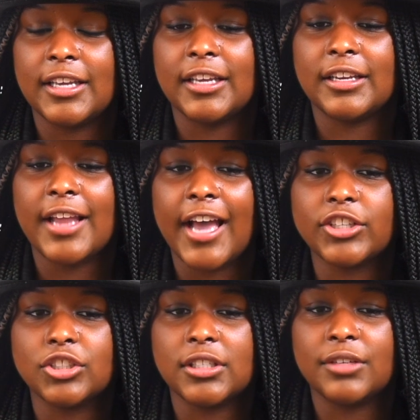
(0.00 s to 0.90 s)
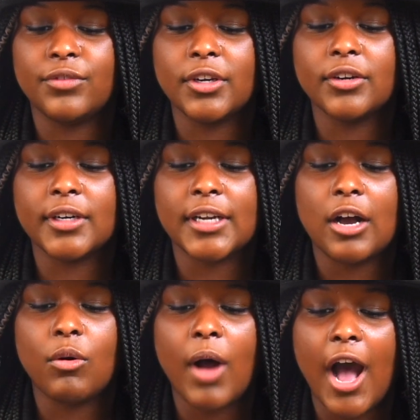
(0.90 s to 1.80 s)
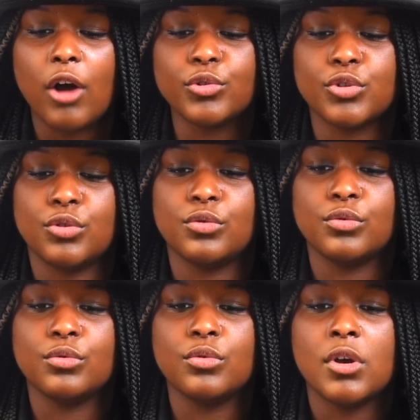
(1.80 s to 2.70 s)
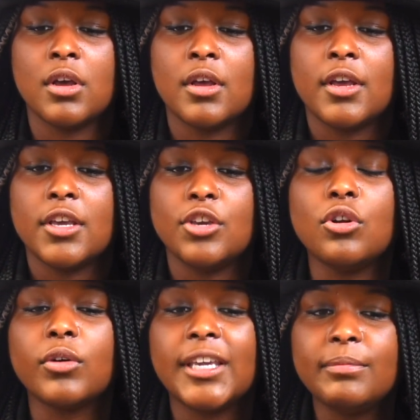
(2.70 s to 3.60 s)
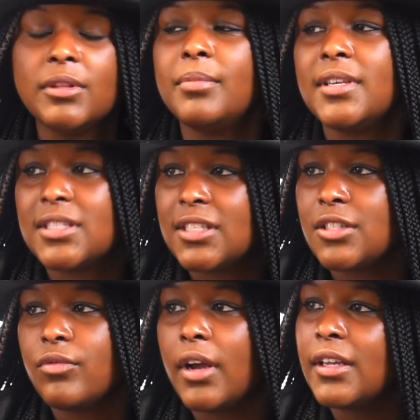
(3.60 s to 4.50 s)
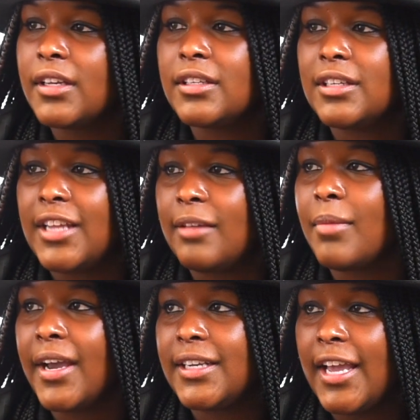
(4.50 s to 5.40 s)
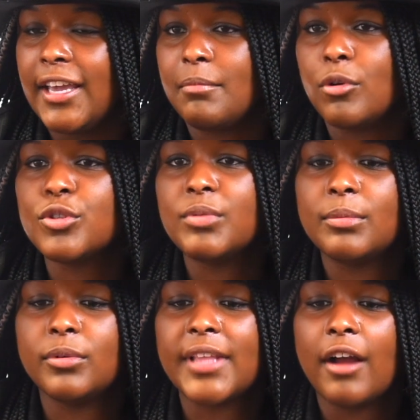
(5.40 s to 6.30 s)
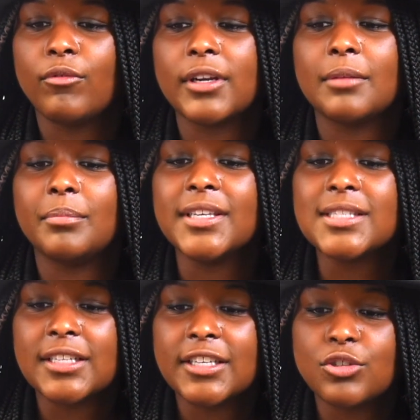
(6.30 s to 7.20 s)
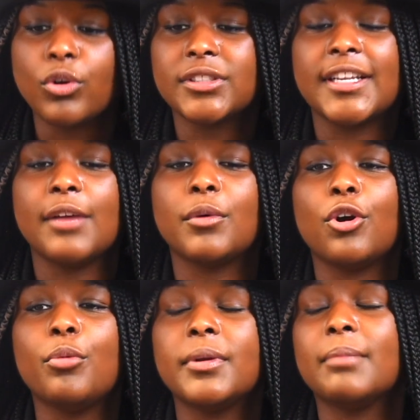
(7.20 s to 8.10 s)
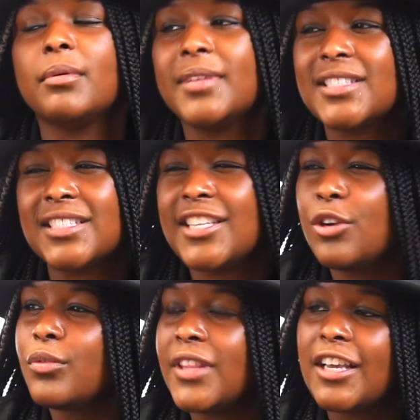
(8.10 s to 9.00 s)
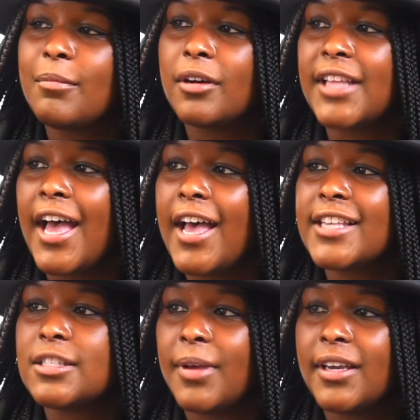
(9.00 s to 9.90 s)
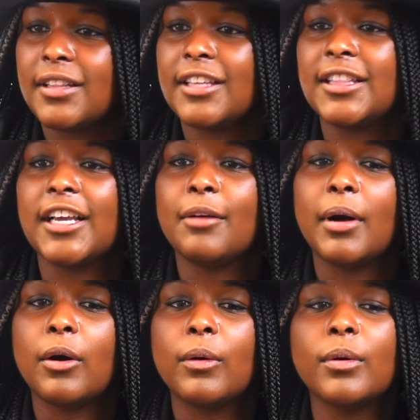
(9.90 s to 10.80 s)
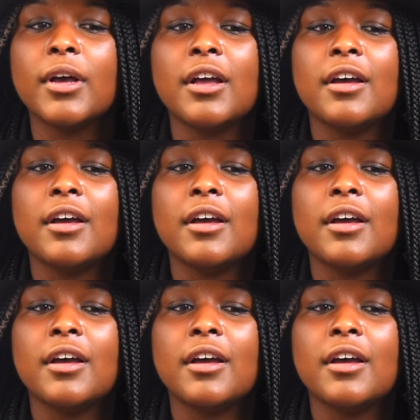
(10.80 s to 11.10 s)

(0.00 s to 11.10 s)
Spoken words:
and actually figuring out how to, keep the business running day by day. Most people that run a business or say they want to open up a business, they don't think about that aspect. They think about